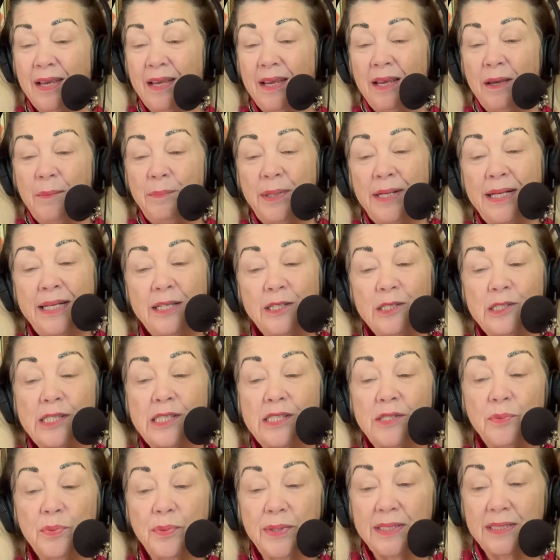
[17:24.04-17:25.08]
But here's
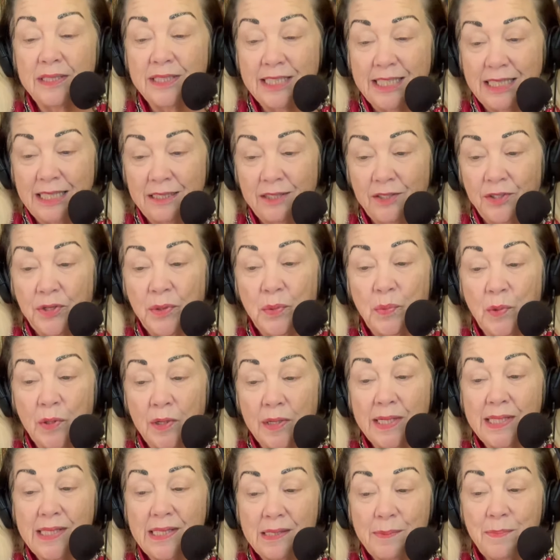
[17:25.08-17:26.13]
the real deal that
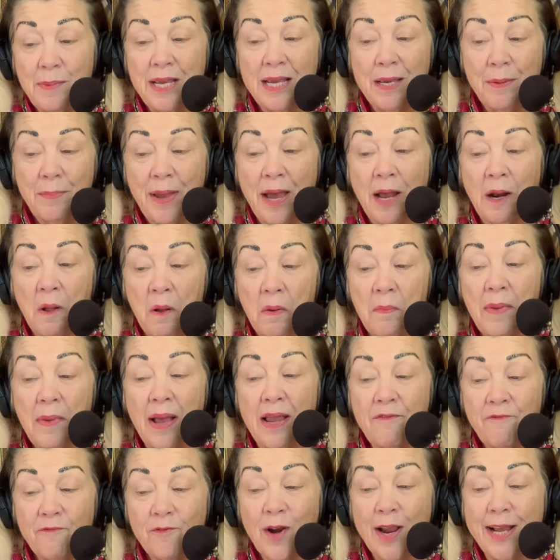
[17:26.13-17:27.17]
worries me about all my
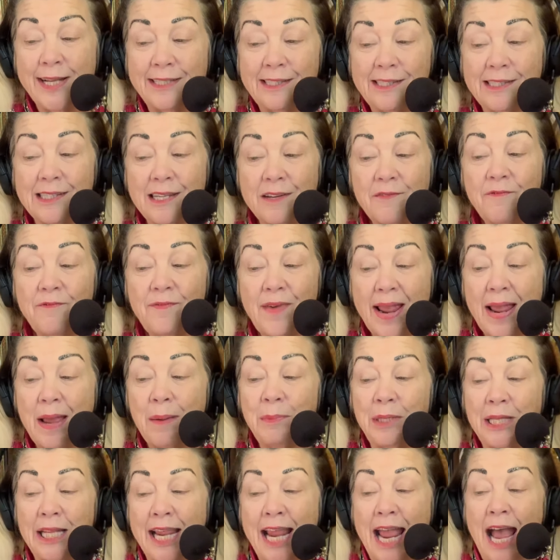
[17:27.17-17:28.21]
friends and
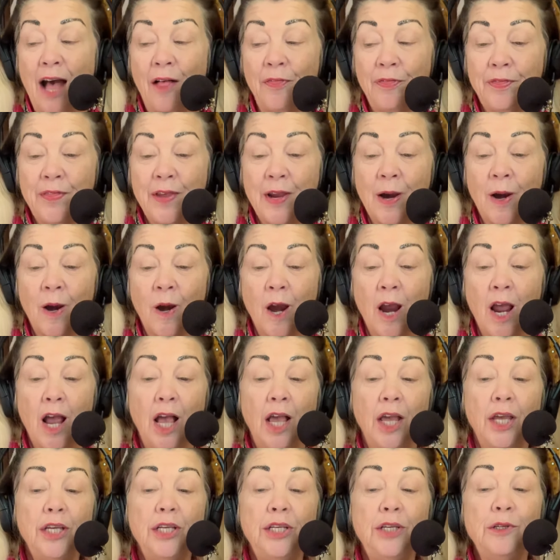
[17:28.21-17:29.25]
family out there
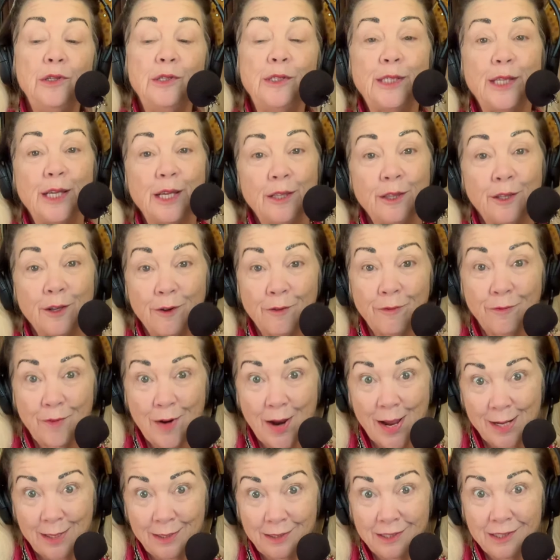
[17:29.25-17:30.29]
using their
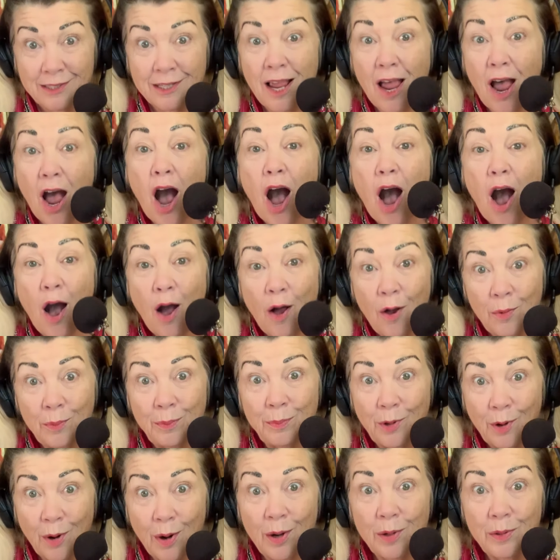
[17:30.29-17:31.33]
friends'
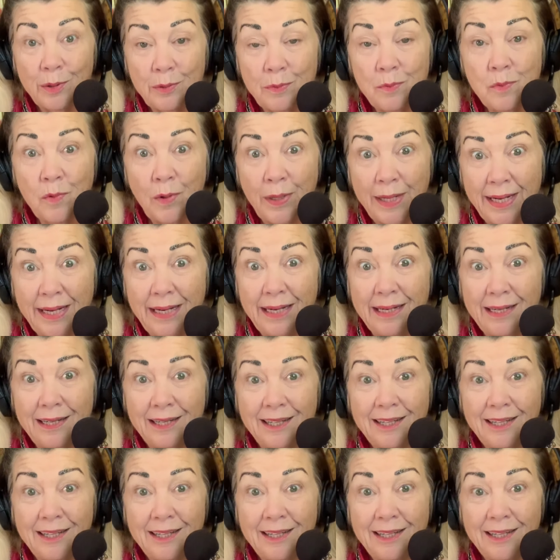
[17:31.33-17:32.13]
homegrown weed.